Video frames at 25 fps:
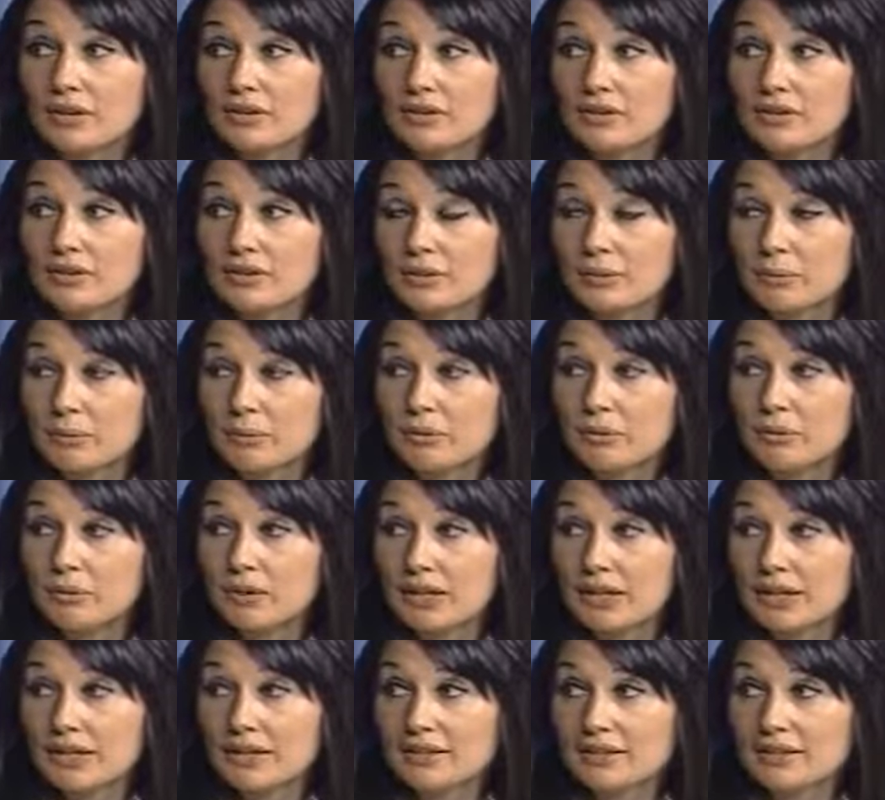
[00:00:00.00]
to
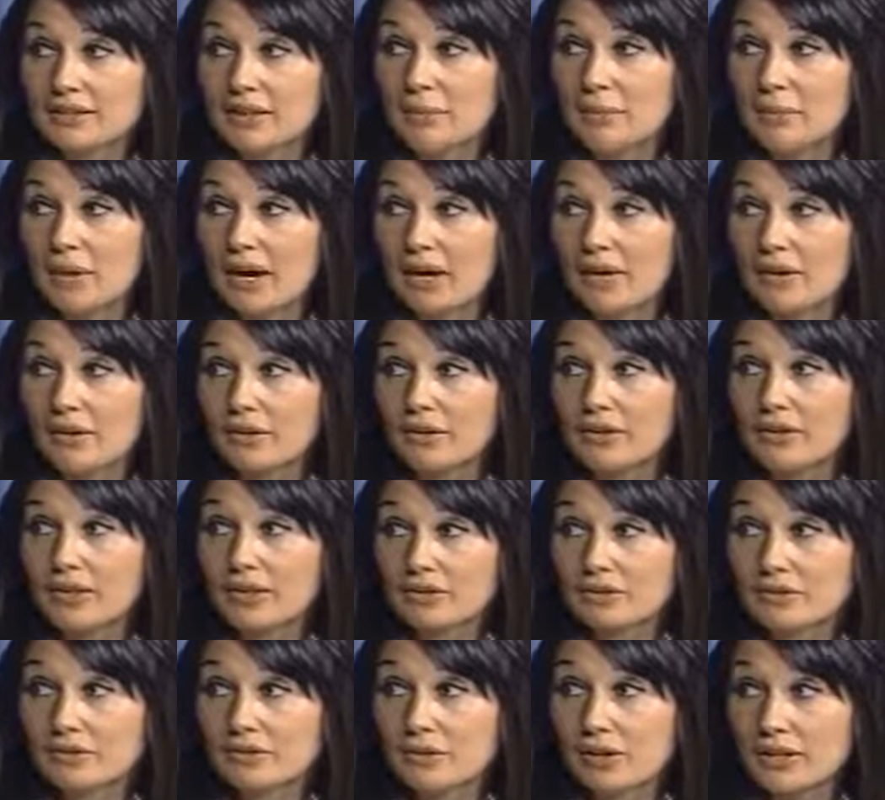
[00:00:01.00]
employees about
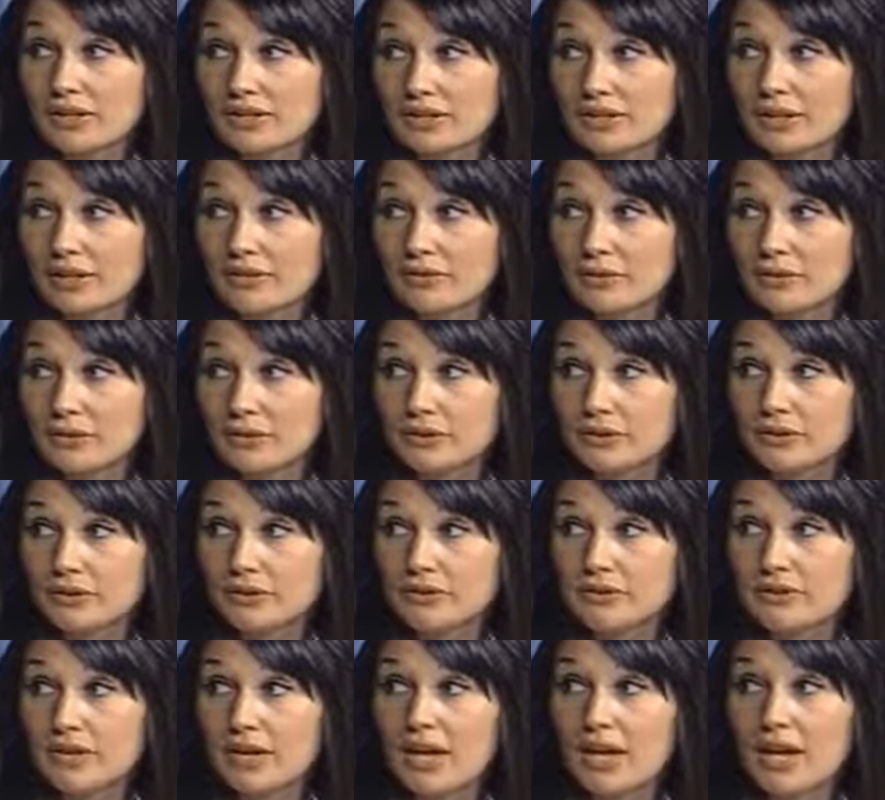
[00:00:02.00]
their stress
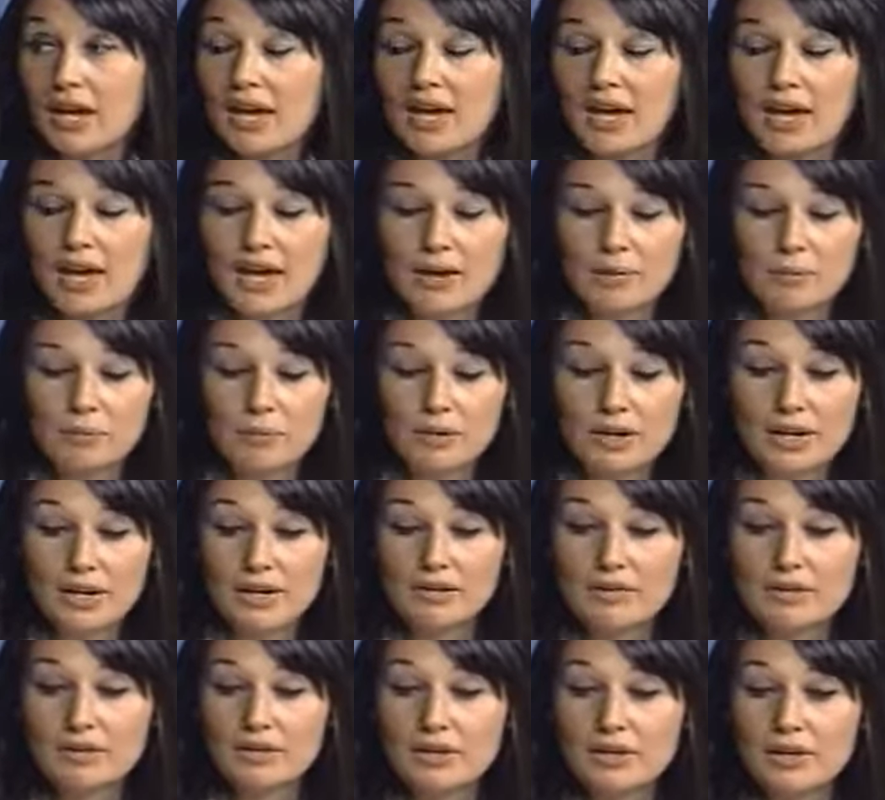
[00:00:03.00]
levels. Mm-hmm. And
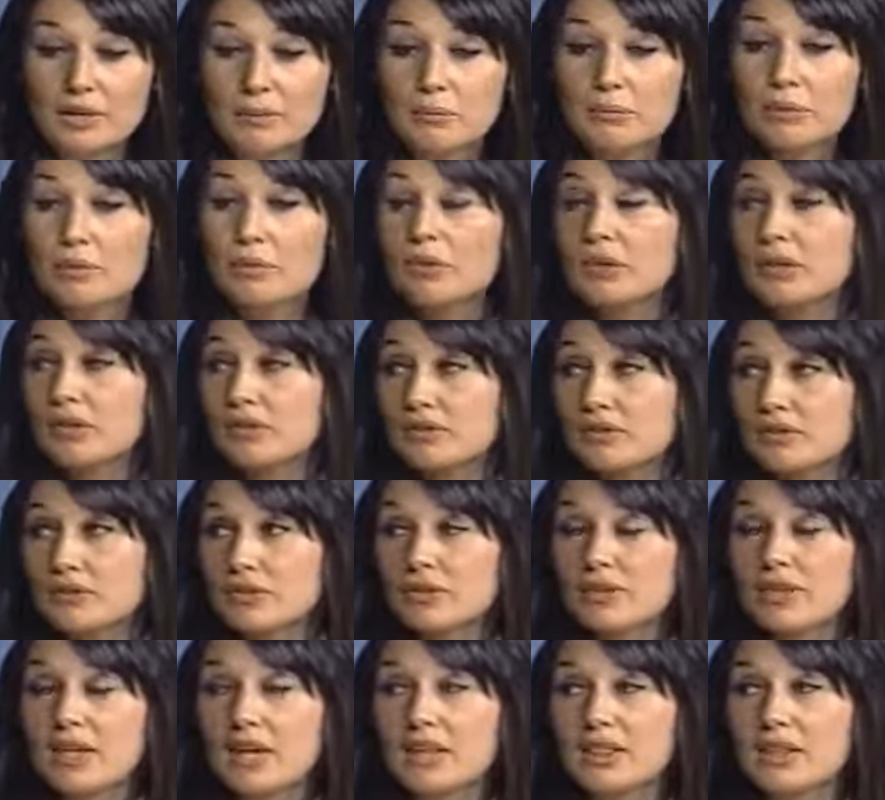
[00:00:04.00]
whenever employers
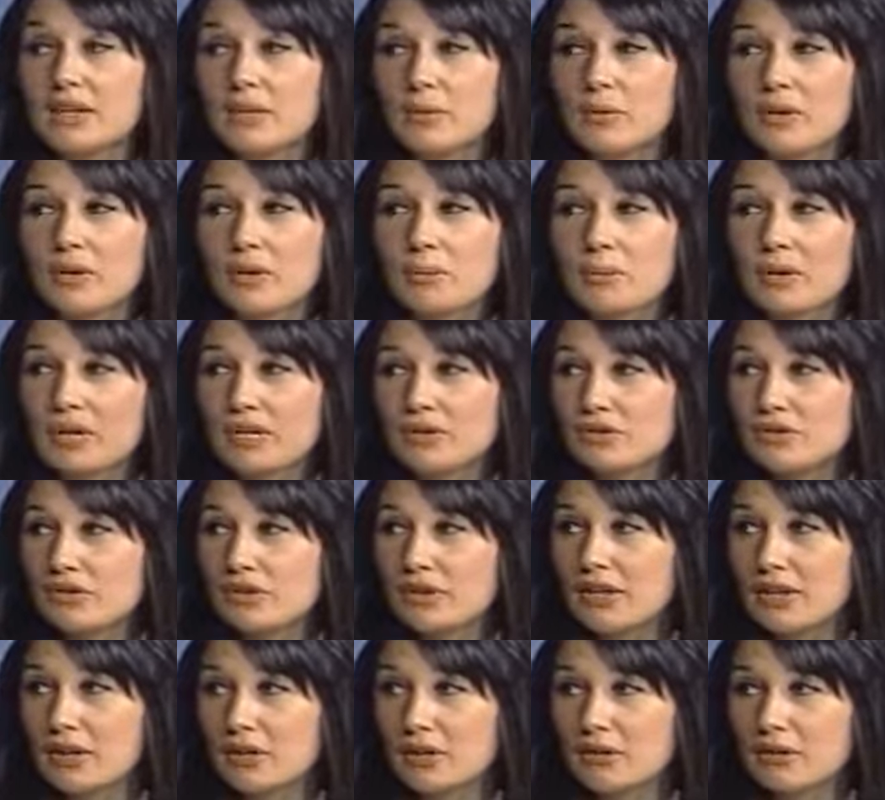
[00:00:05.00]
do that, they want to make sure
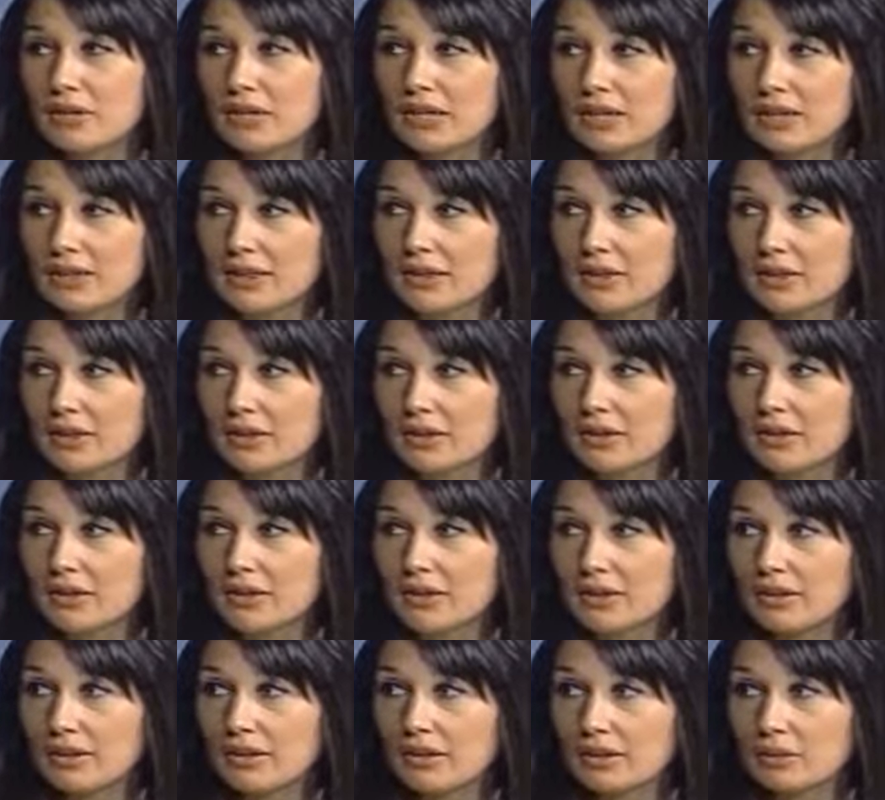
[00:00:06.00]
they don't lead their
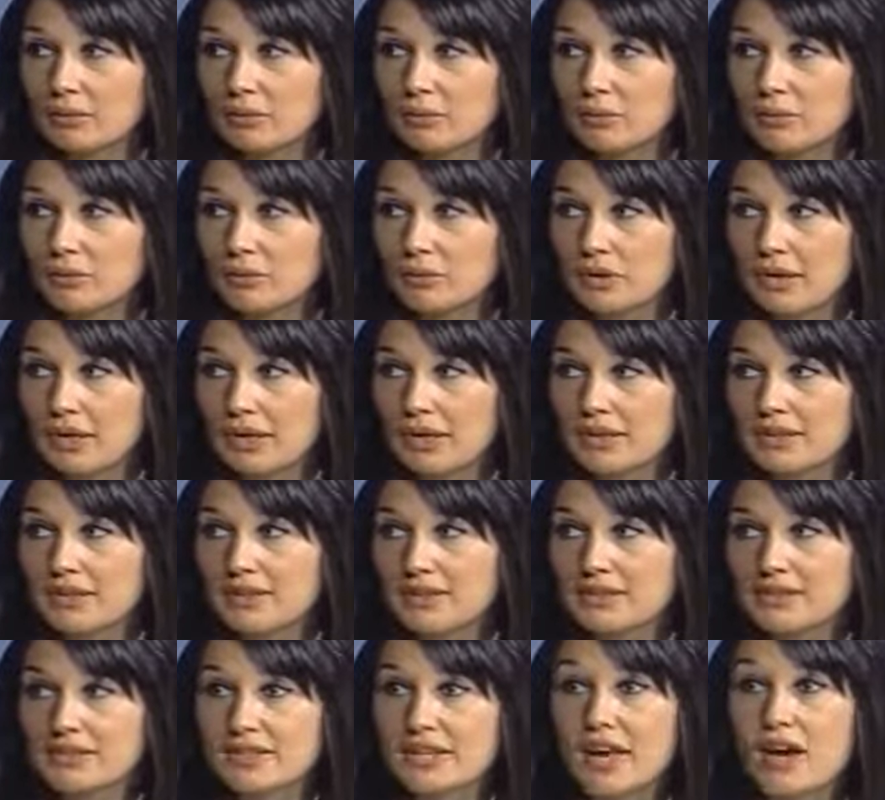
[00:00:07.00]
their employees
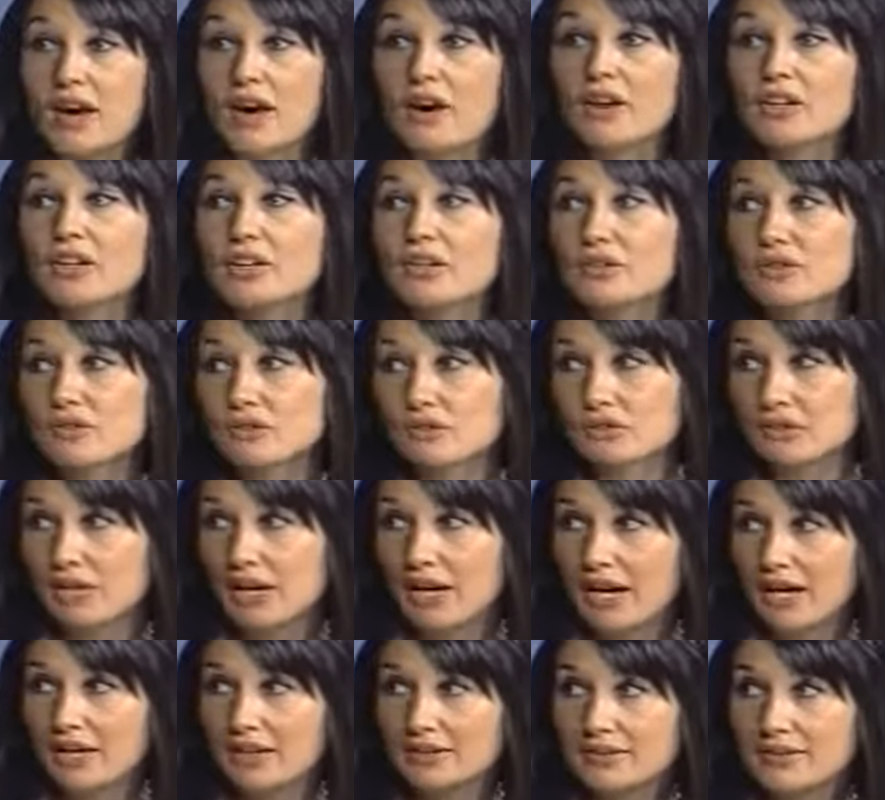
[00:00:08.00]
and say, "Are you
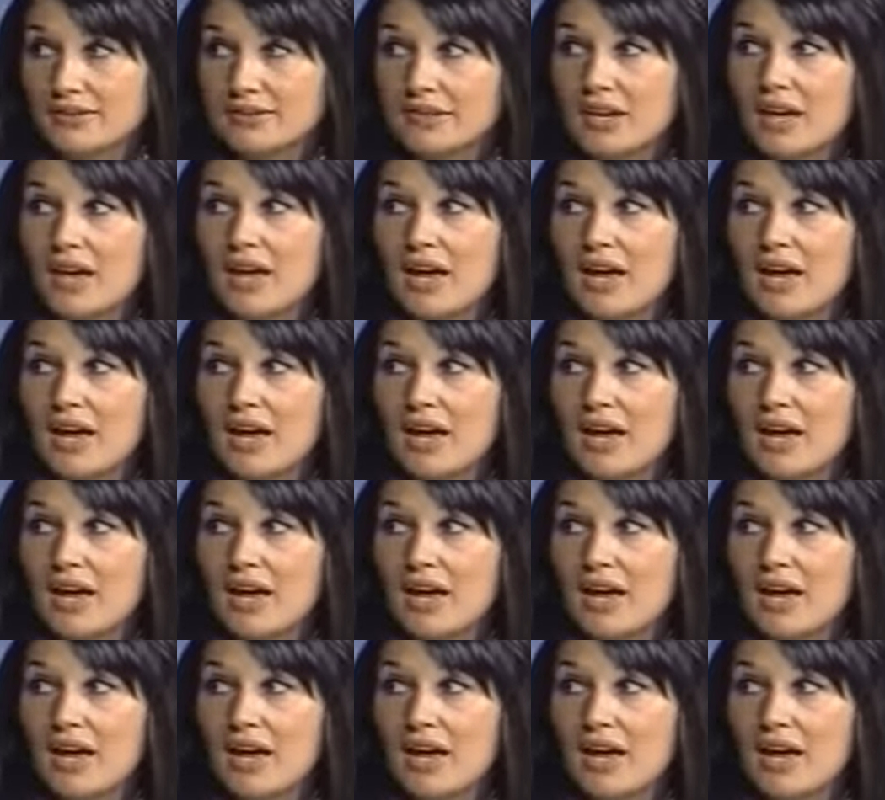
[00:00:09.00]
stressed?"